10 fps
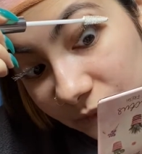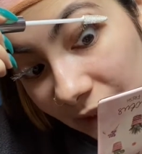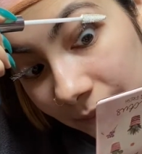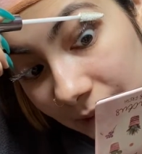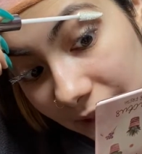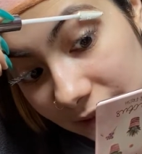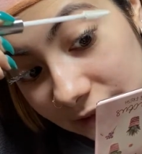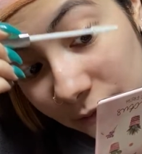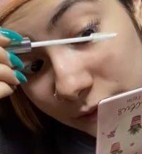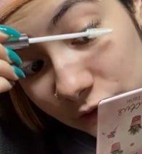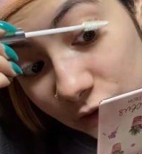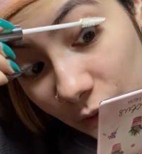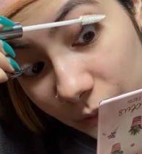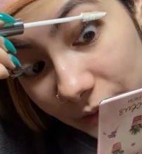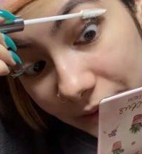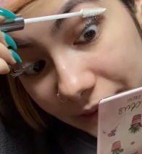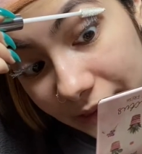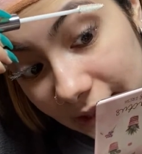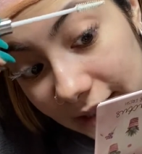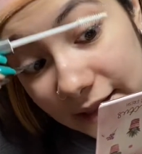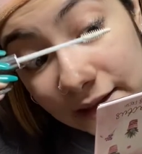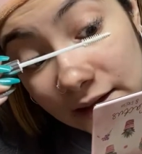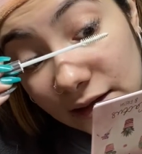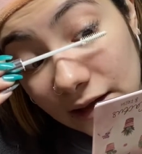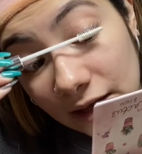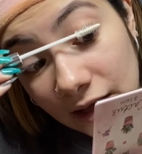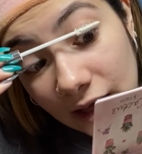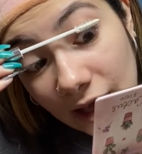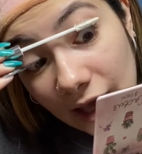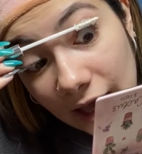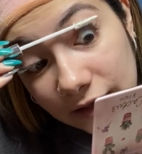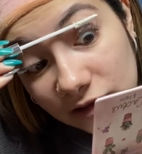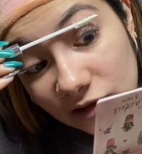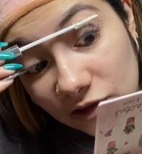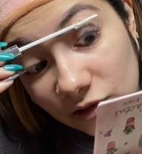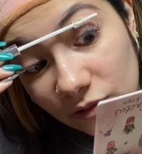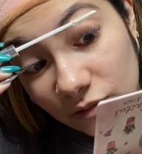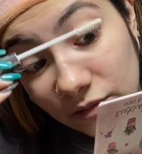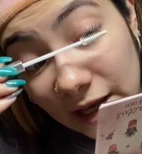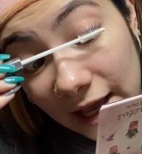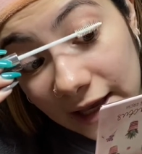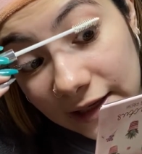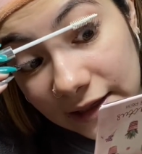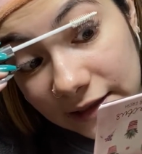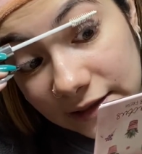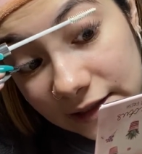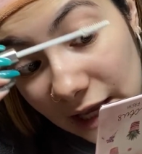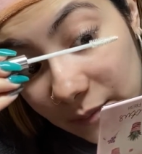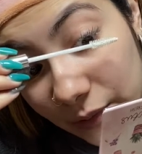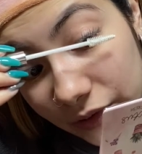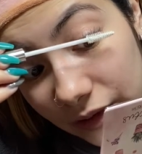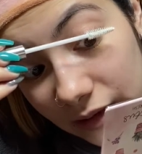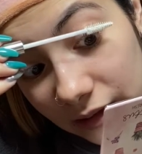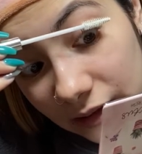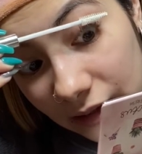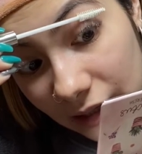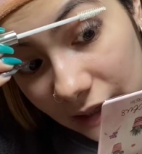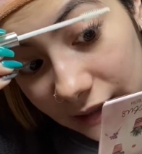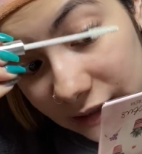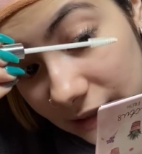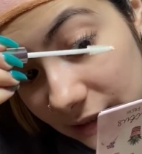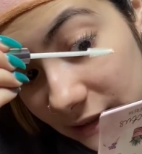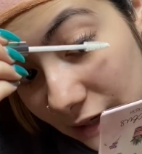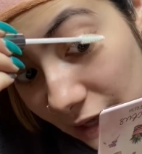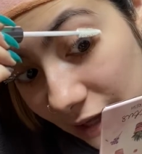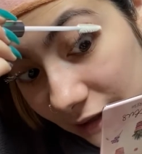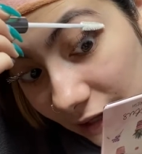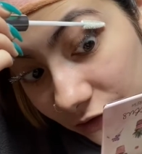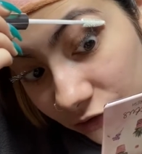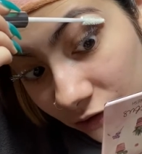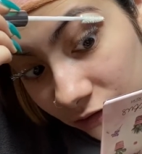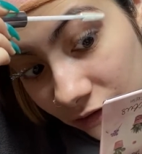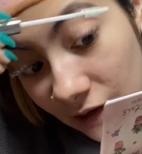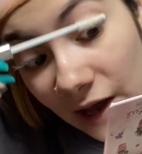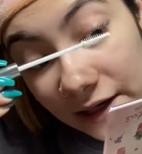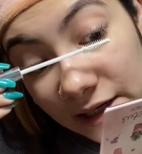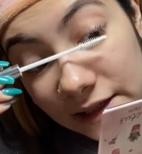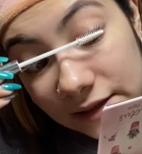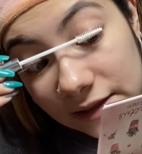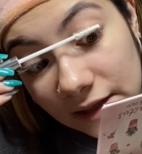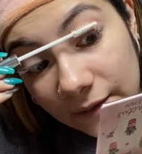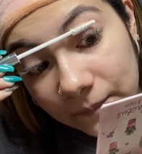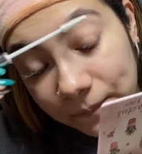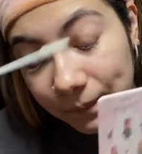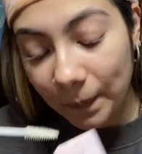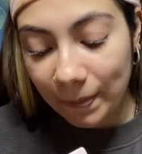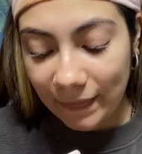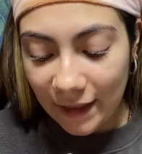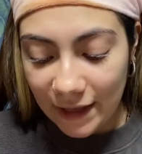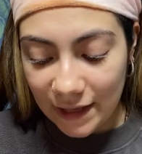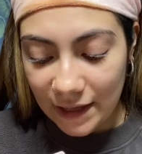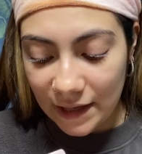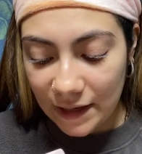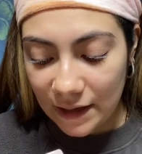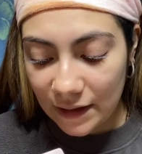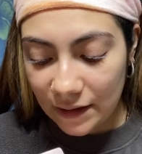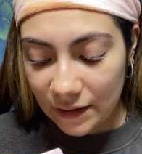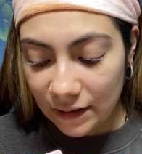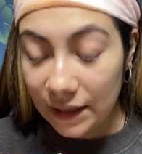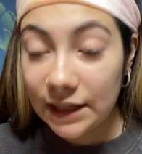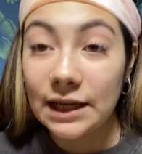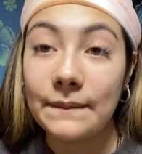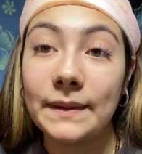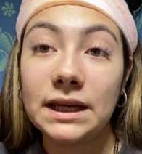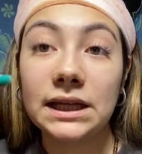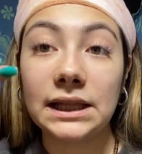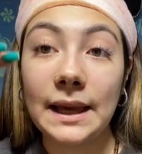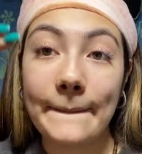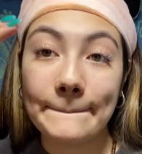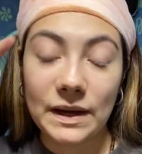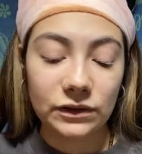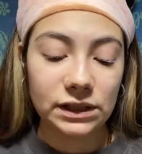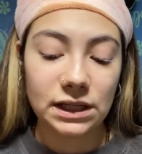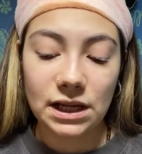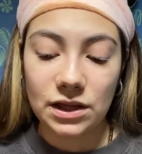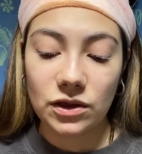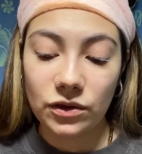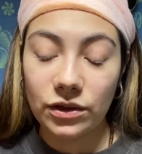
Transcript: because it was so thin, as soon as I put the heated eyelash curler on it, it like immediately melted it, and